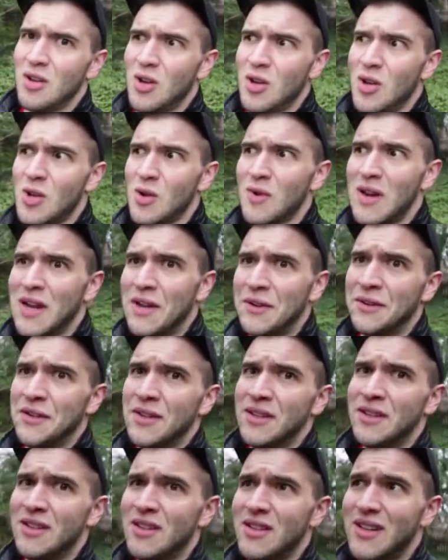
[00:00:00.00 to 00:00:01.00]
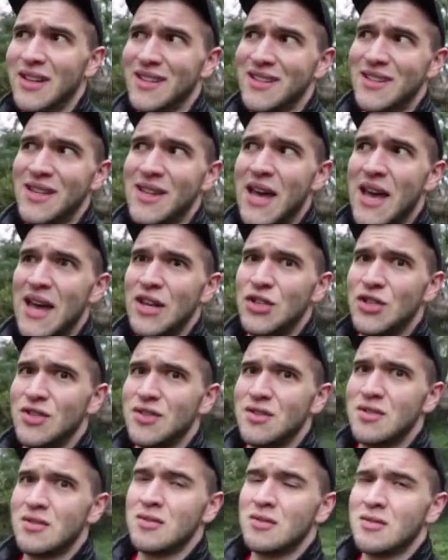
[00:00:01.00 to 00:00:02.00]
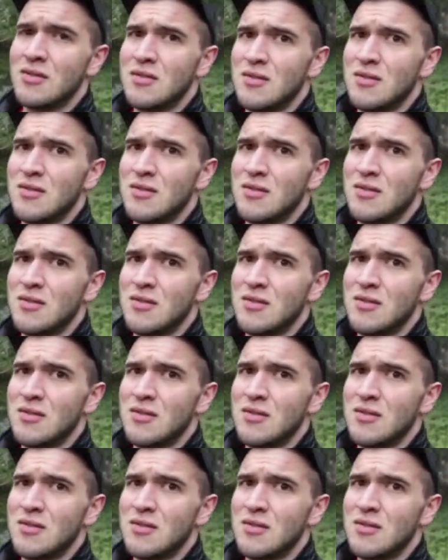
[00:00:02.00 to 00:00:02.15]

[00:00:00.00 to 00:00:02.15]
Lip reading: all around, like to the edges.